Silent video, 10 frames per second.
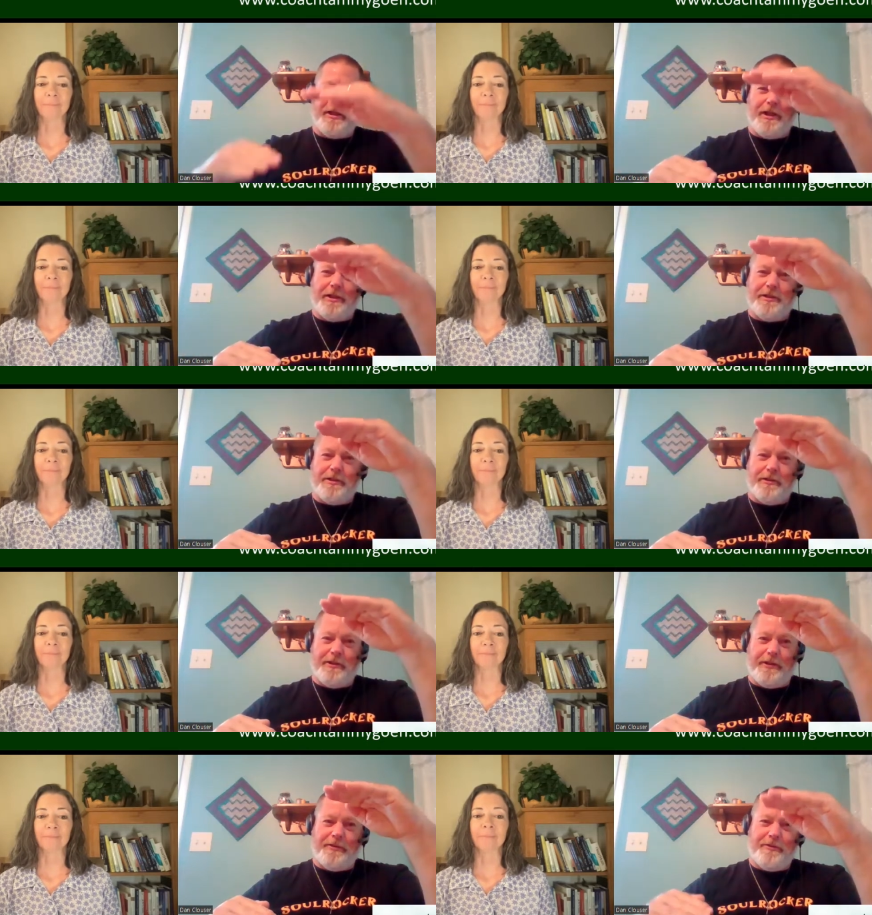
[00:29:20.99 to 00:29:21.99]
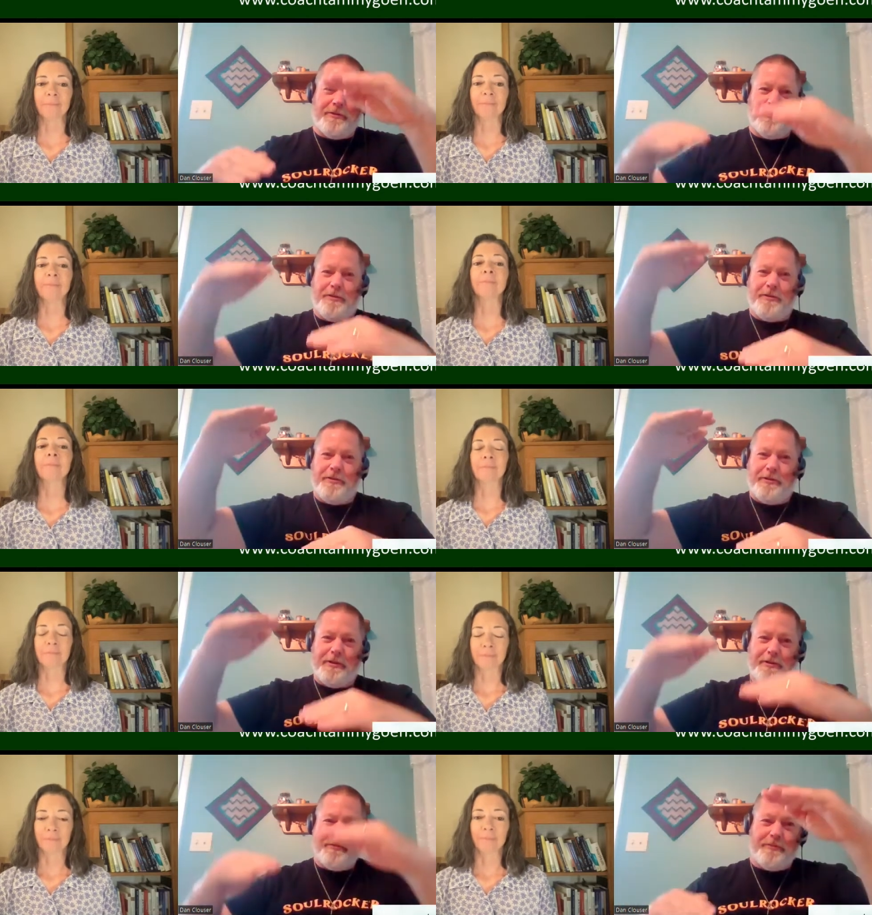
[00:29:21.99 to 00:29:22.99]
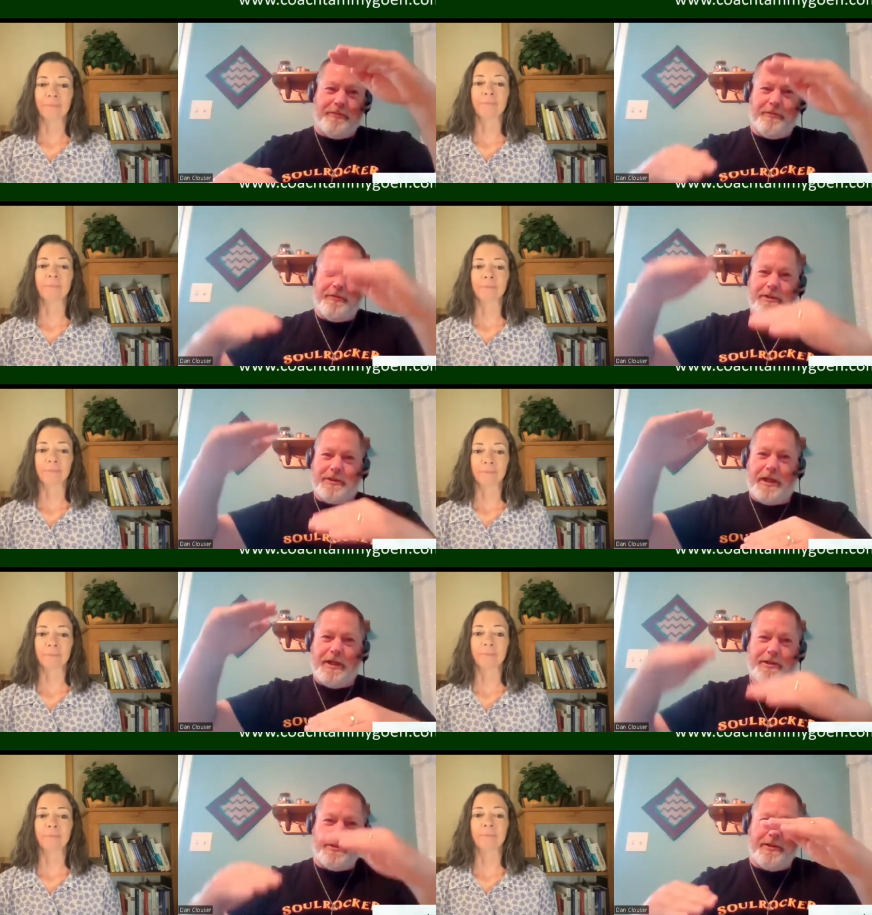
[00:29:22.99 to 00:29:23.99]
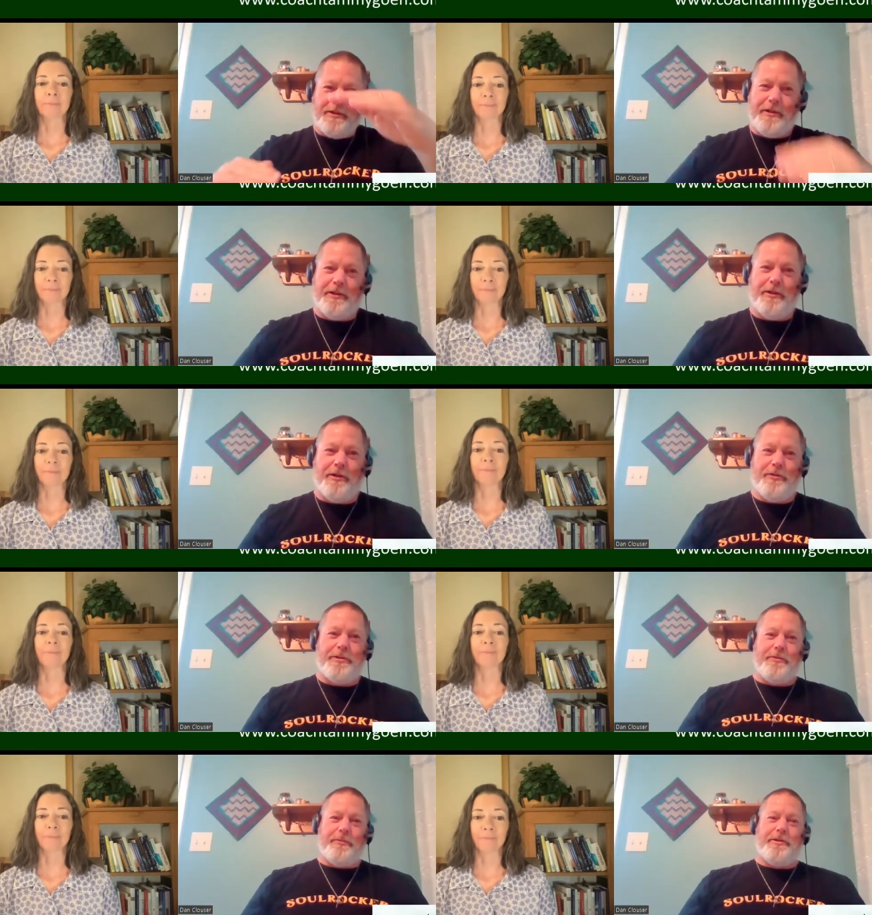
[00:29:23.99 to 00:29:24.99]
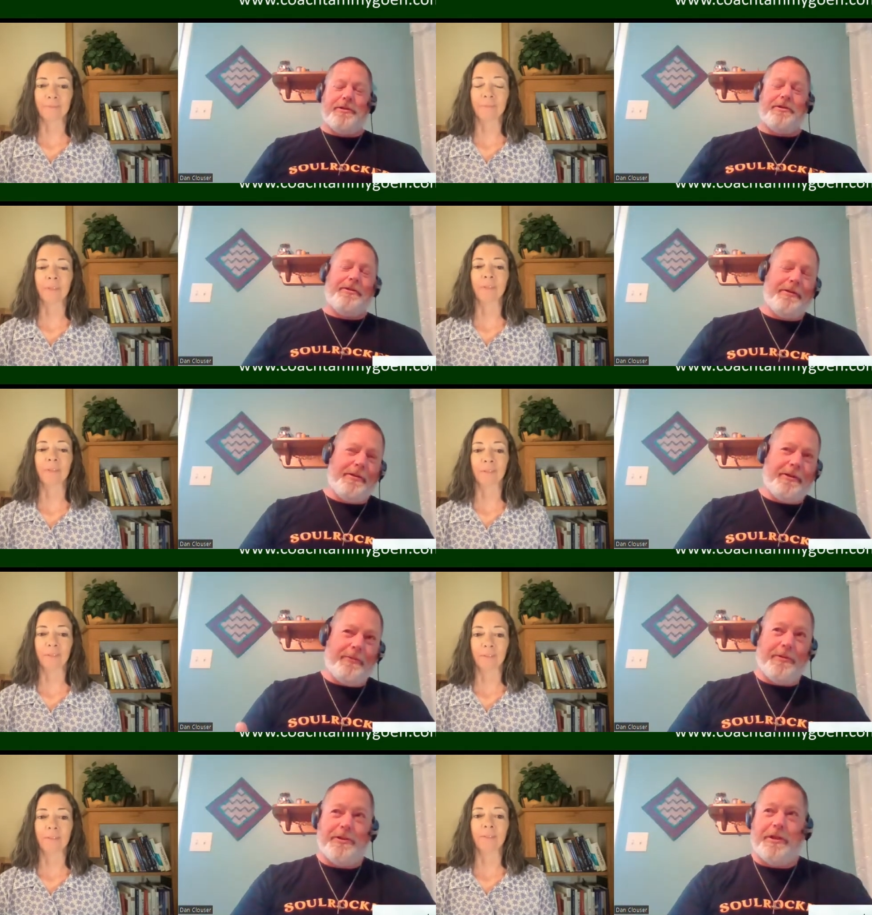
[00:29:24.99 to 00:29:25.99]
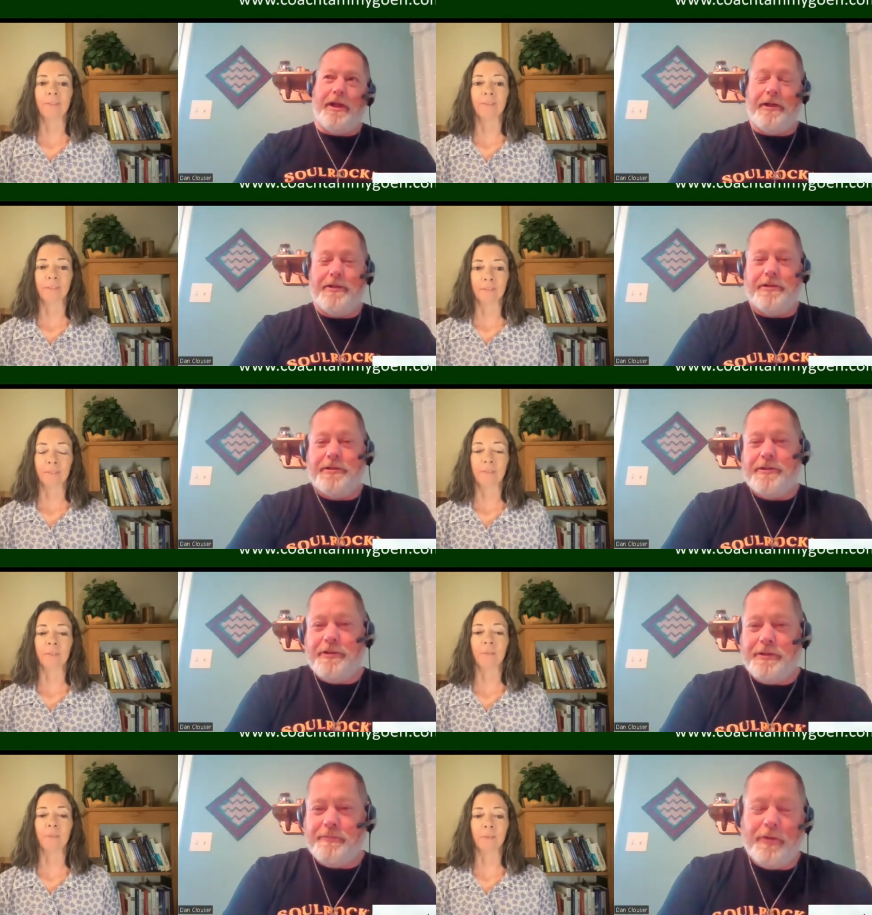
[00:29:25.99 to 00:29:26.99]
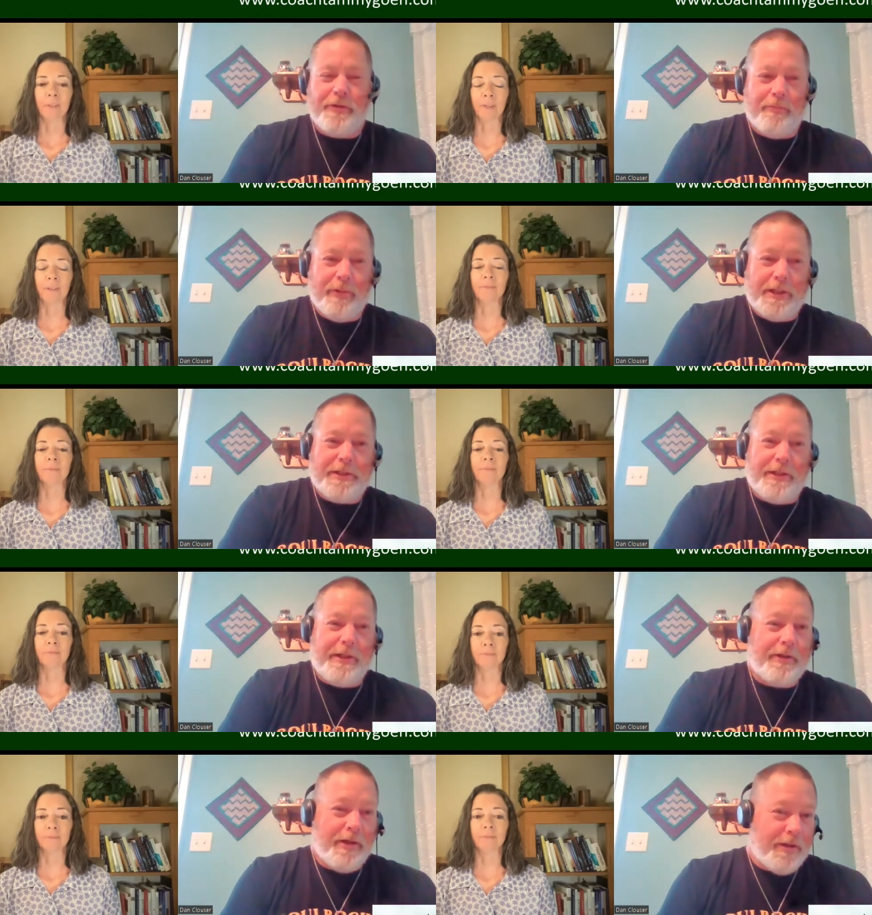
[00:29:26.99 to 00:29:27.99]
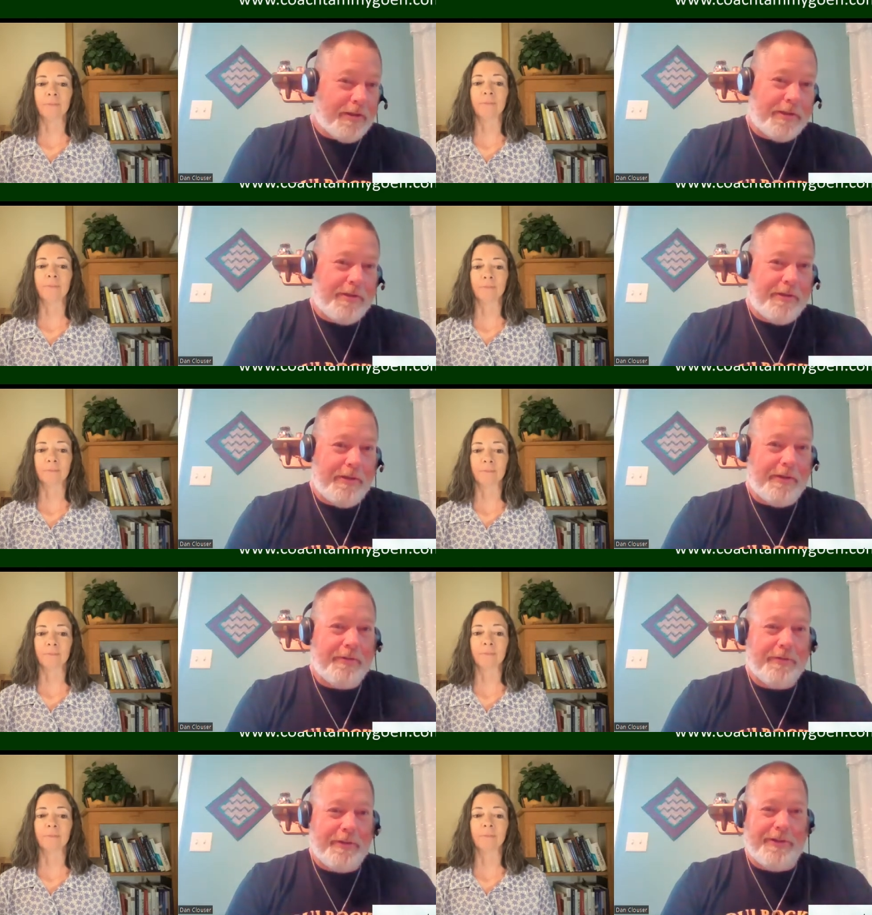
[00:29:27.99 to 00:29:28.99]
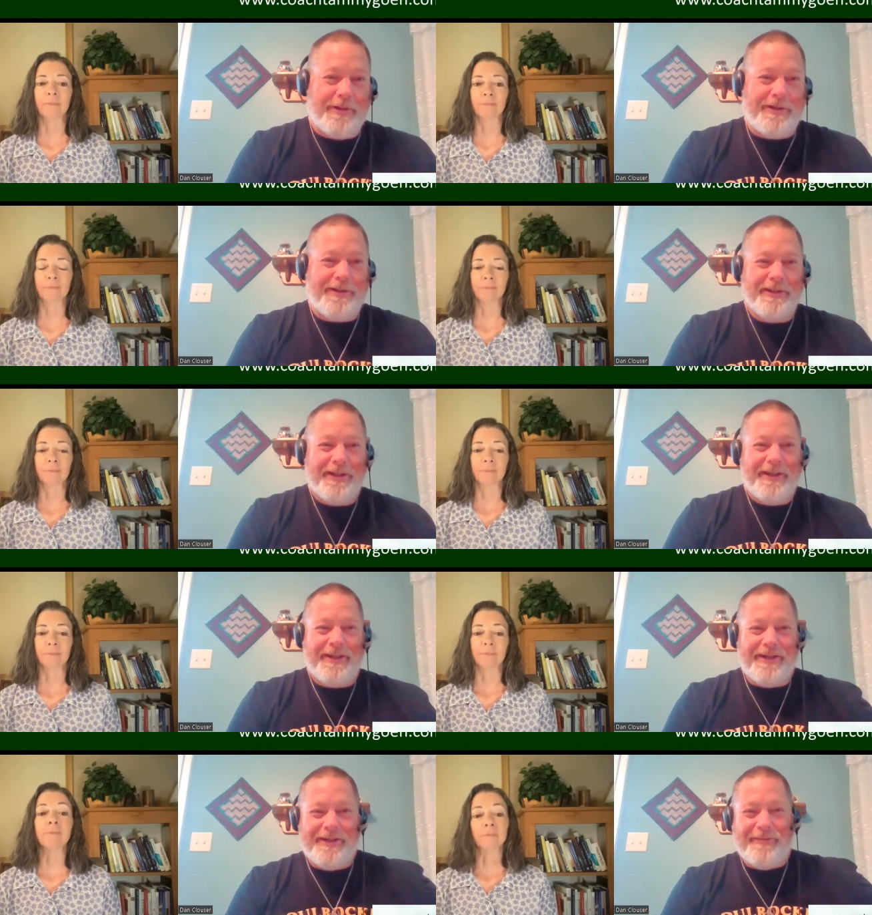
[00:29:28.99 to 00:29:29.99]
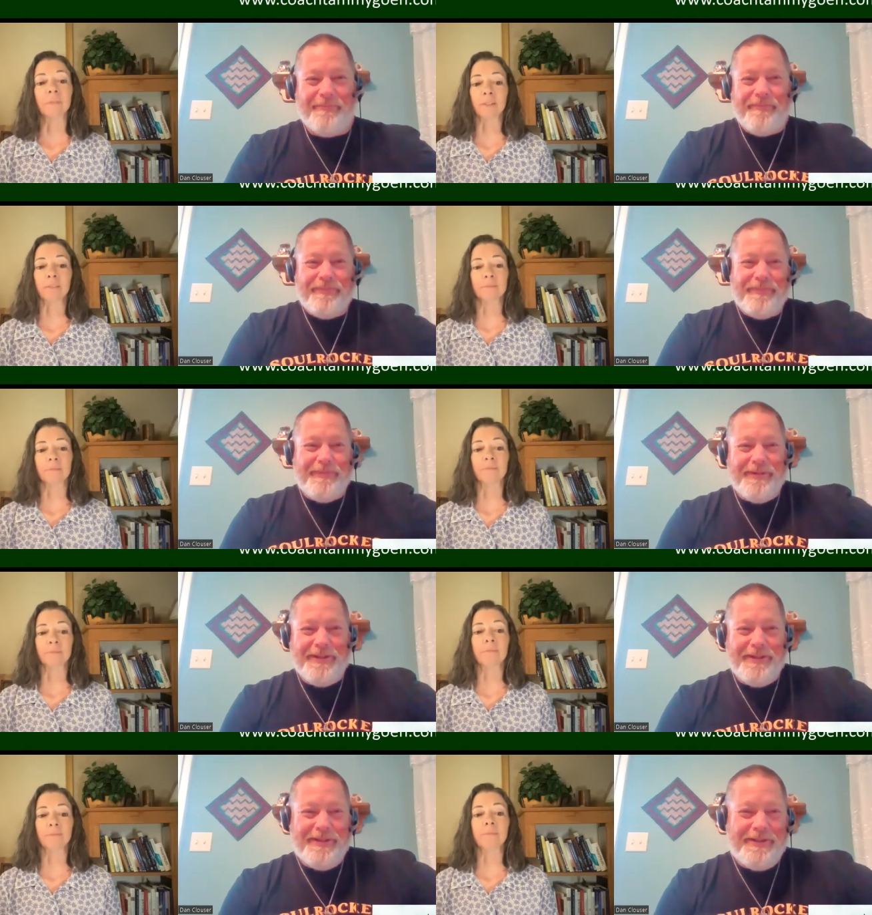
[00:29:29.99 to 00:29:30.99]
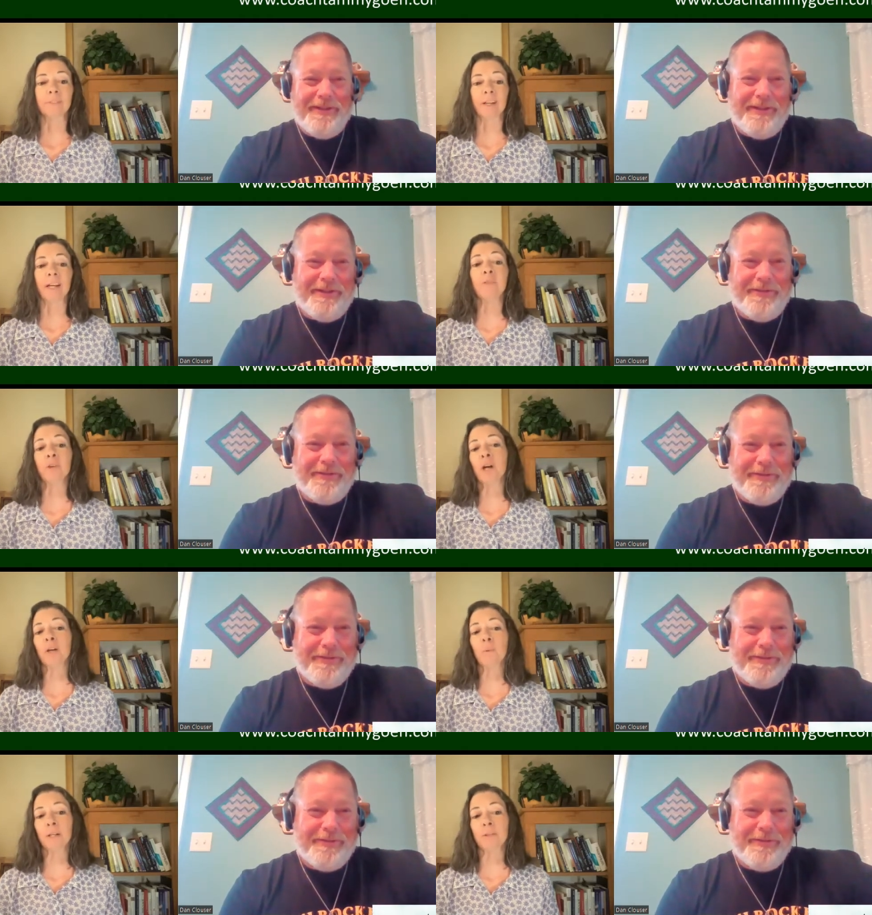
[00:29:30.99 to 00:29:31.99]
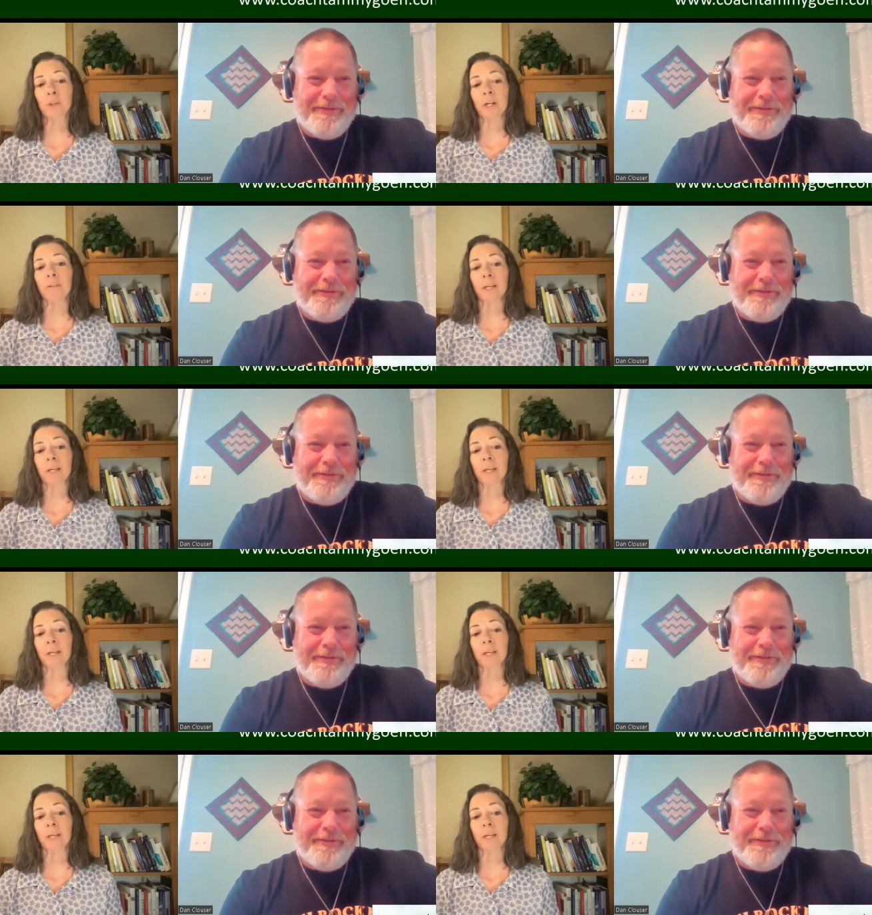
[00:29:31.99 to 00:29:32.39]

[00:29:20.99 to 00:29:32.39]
Speaker 1: of constantly, you know, these highs and, and lows. And we just, you know, which again is, is both a blessing and a curse, you know? um,
Speaker 2: yeah. And if you're not aware of the trait,